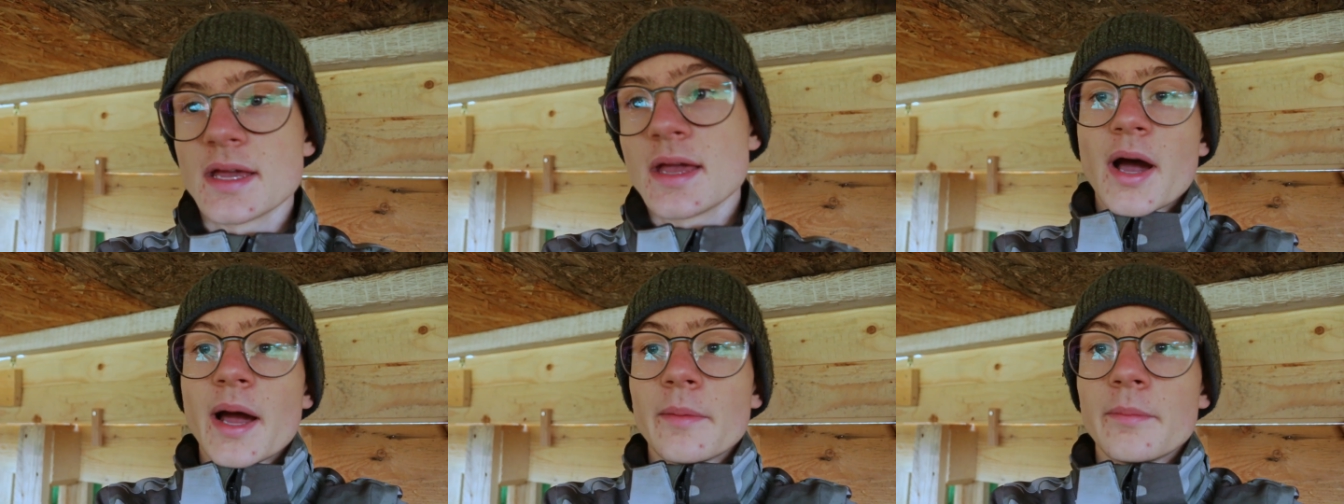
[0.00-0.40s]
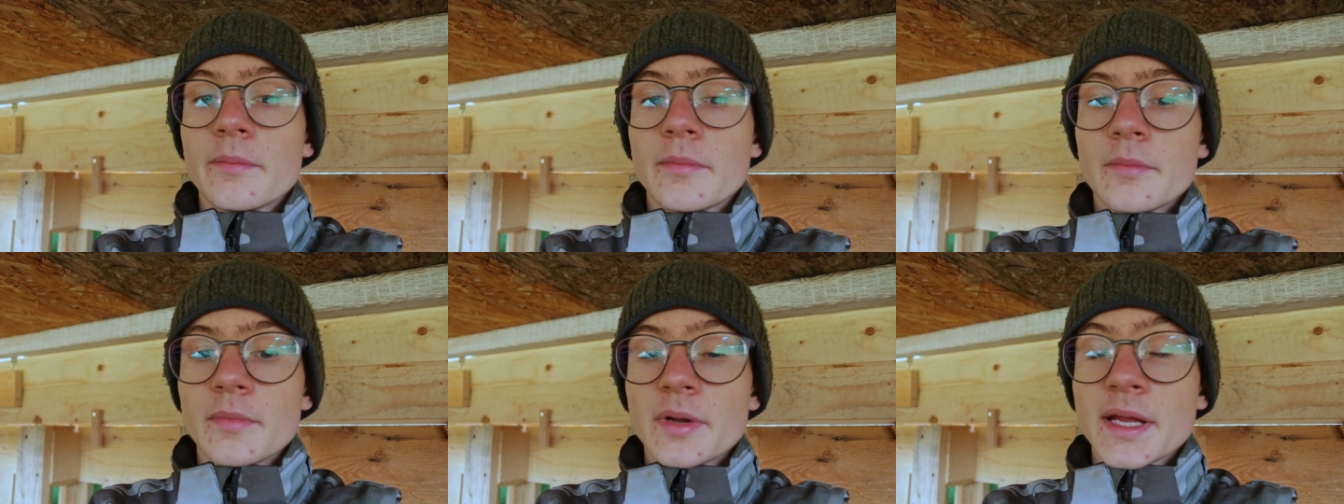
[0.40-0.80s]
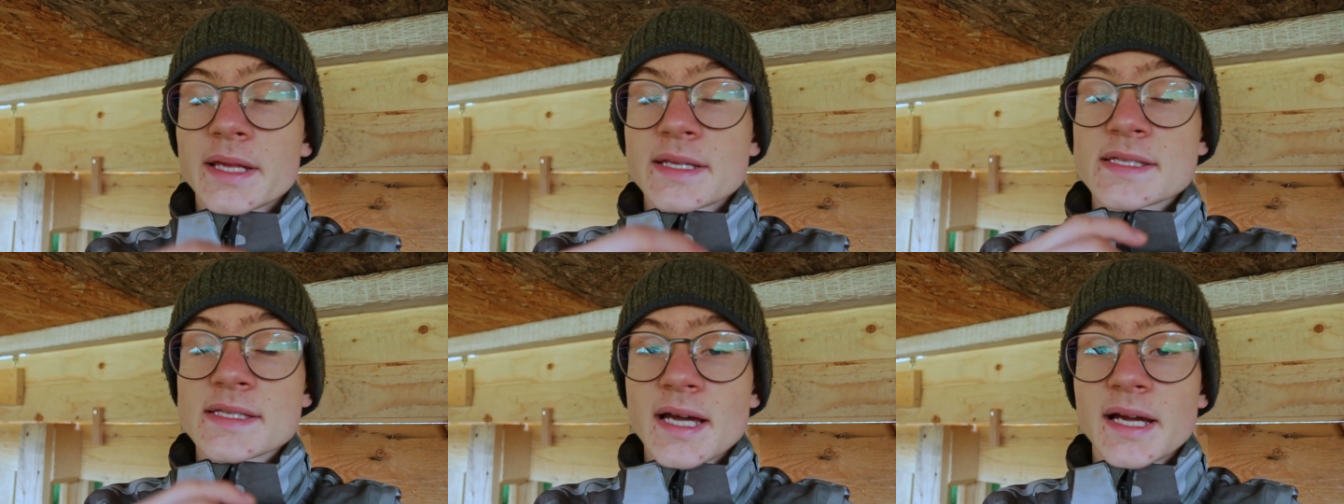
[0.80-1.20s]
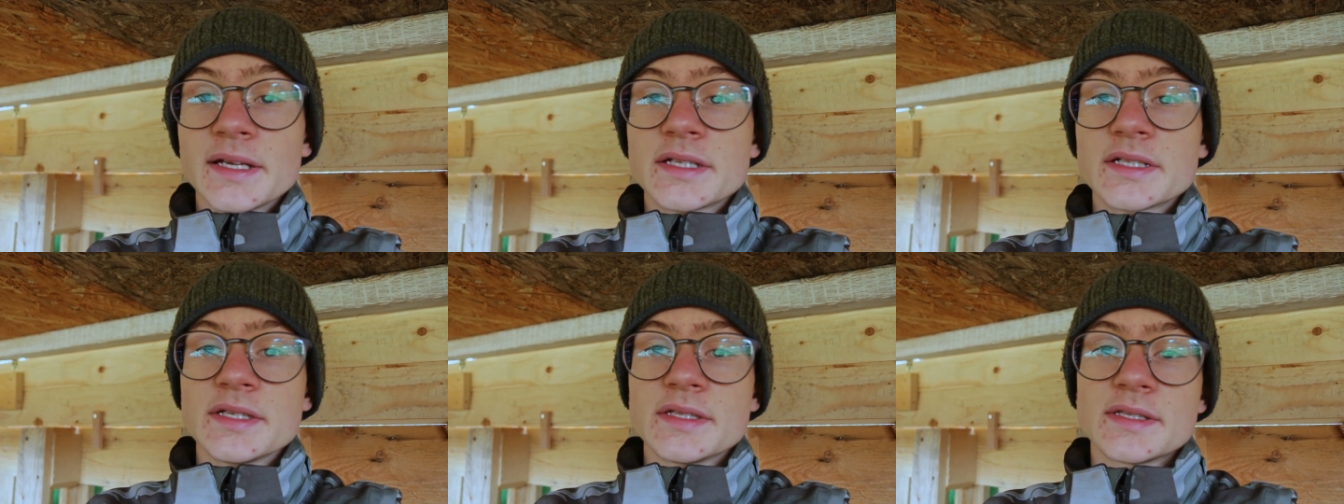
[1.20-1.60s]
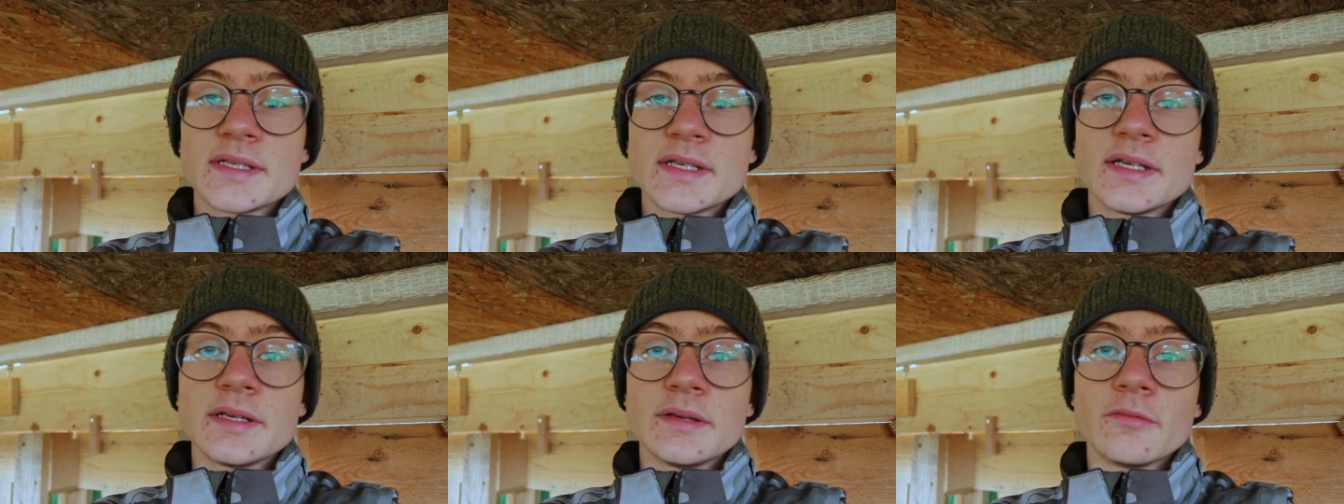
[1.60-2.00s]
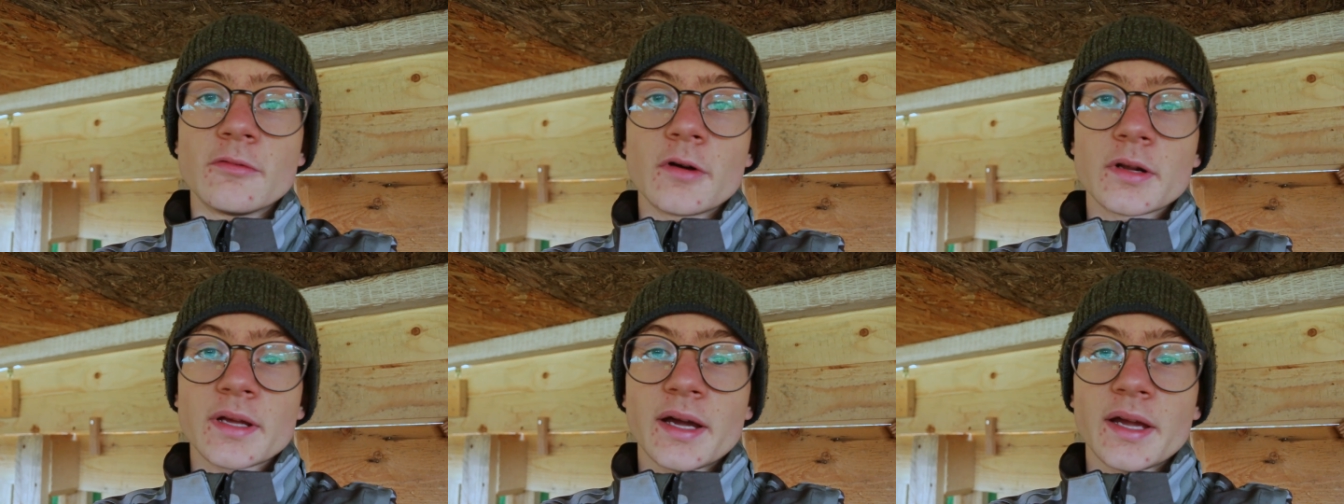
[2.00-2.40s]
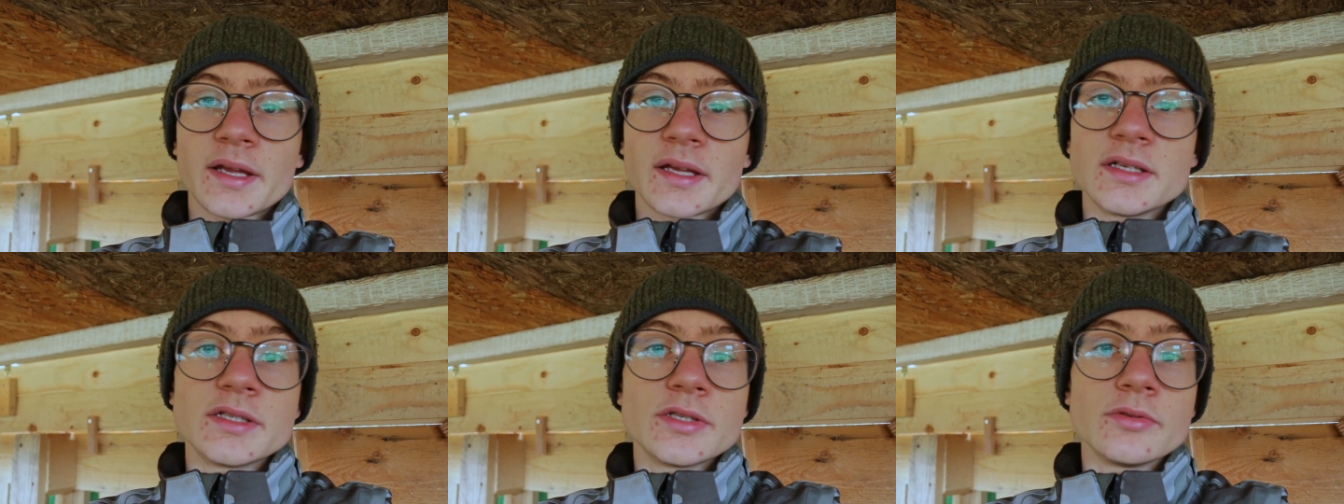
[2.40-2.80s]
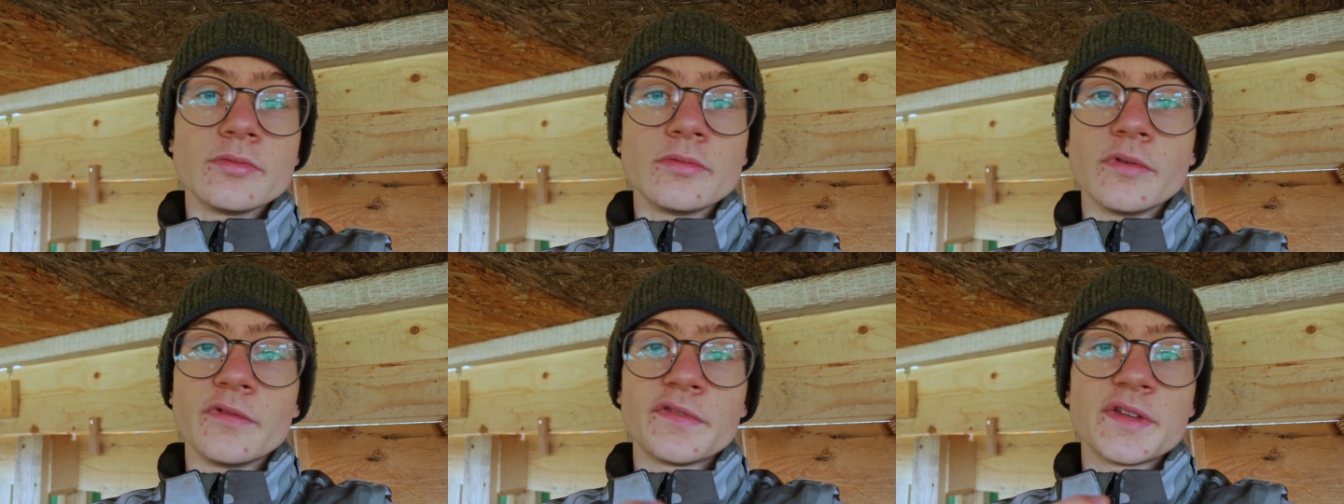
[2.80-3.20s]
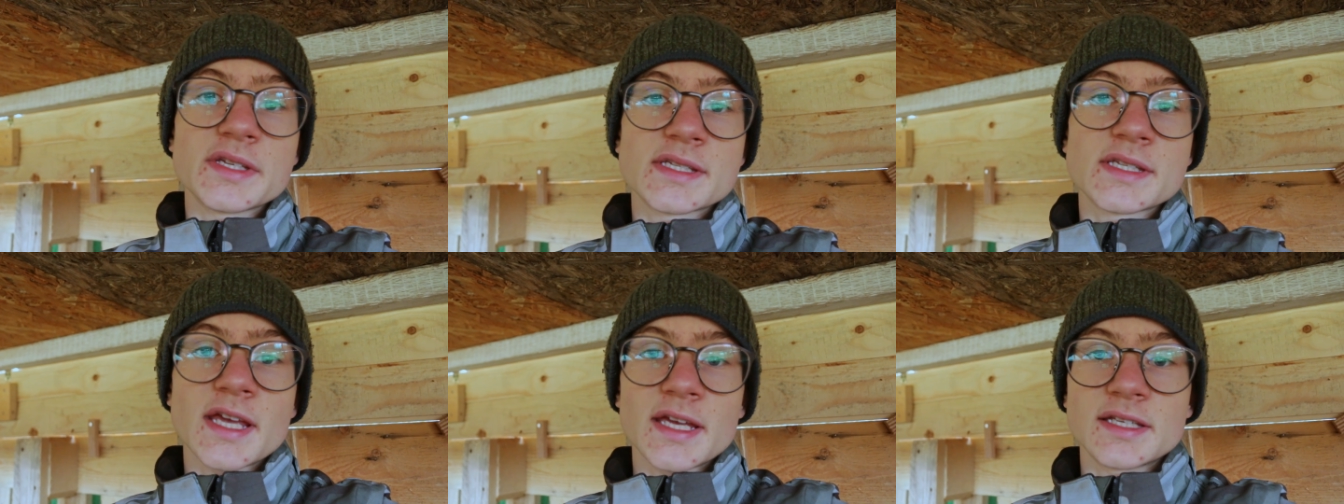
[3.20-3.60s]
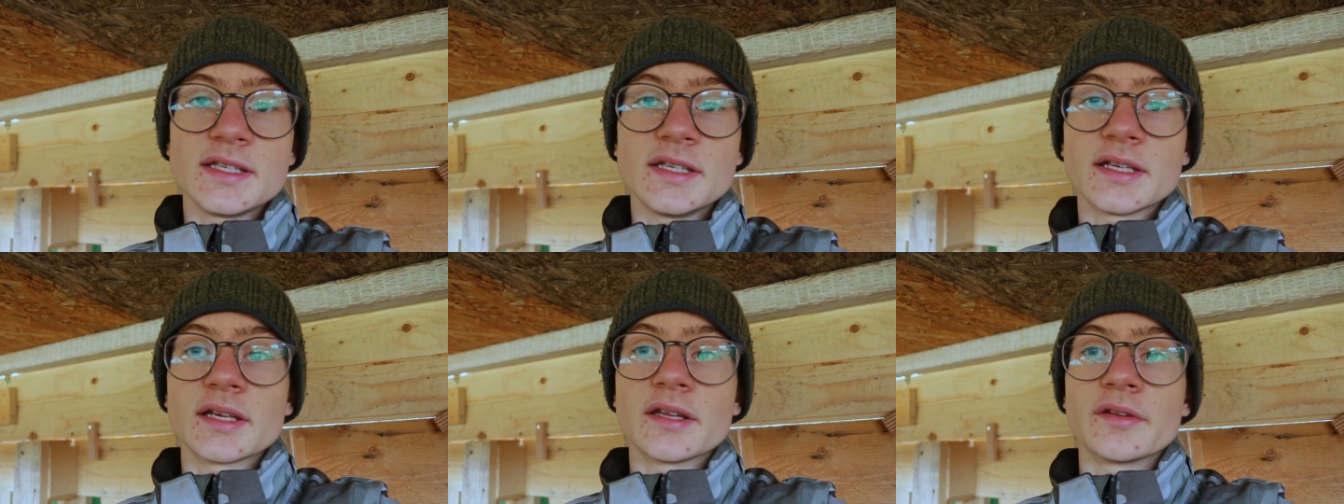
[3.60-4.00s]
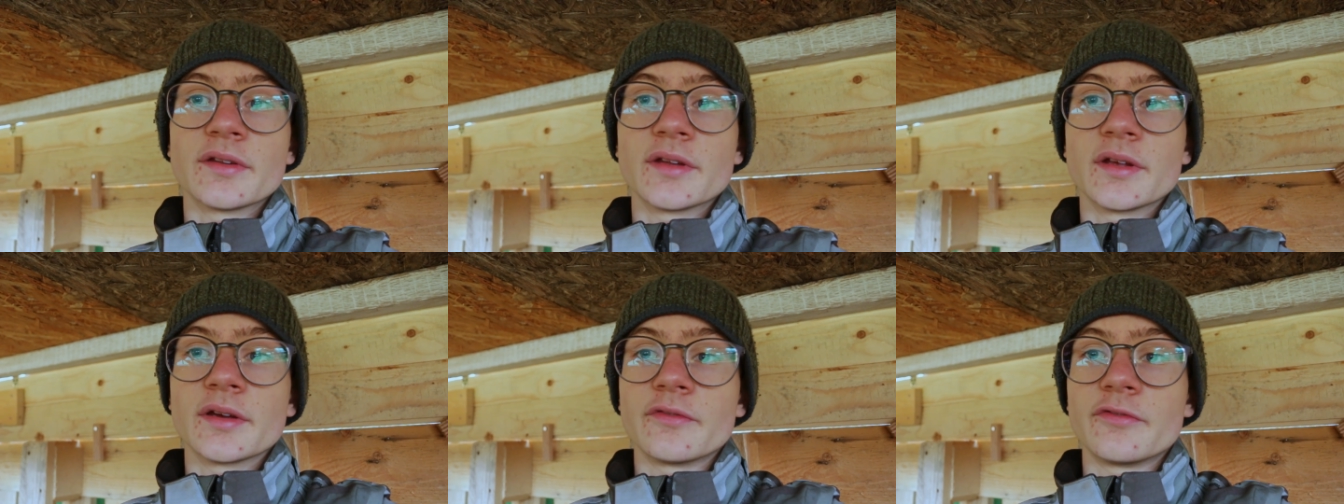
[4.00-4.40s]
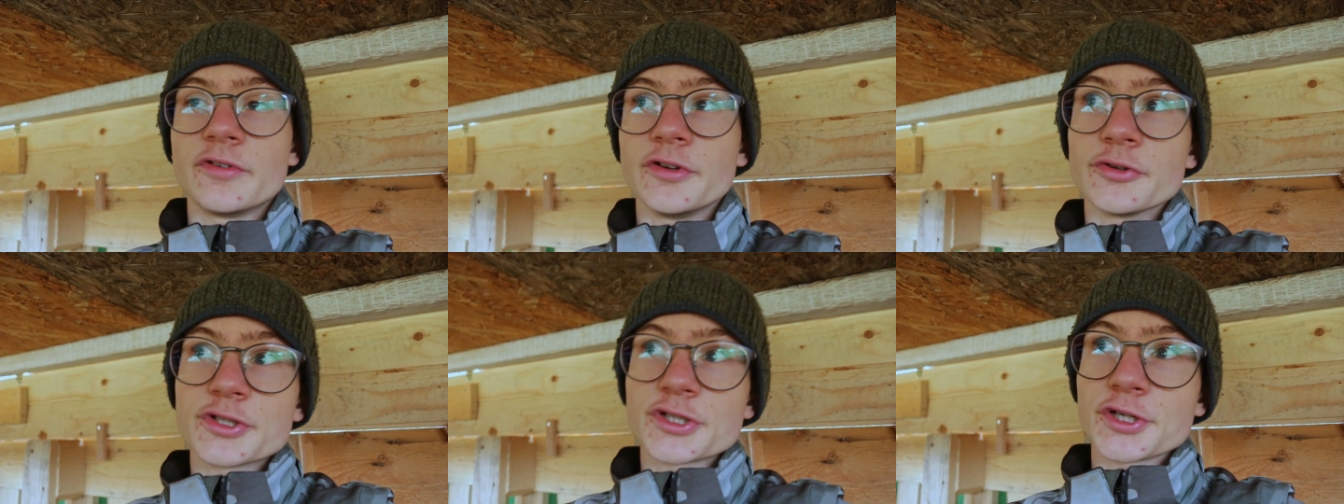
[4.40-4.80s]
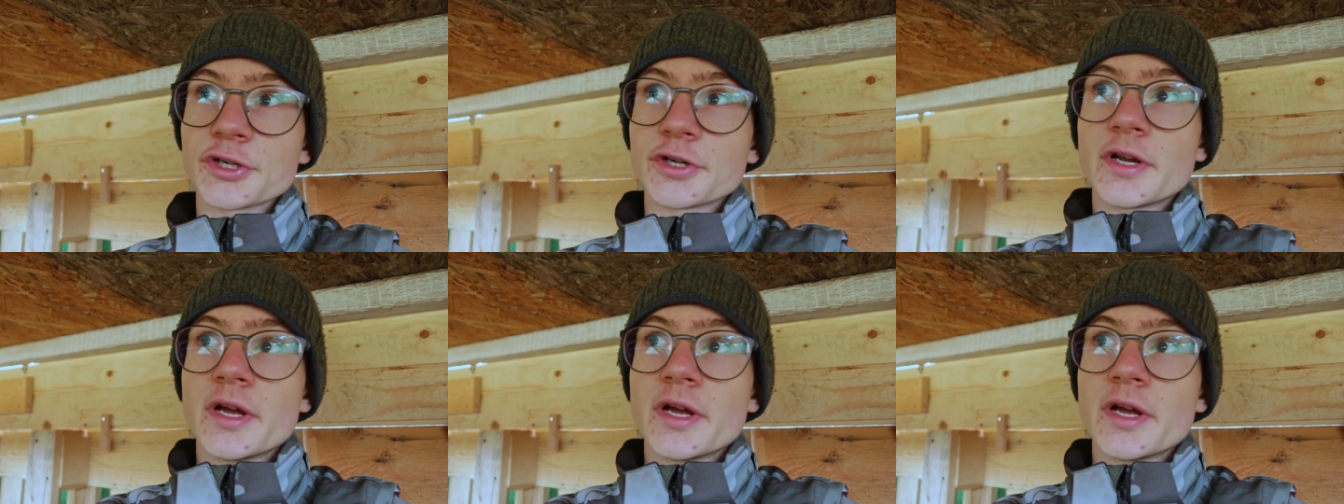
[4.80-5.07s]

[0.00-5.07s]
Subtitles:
I'm excited to see what I can do with this technique in the future,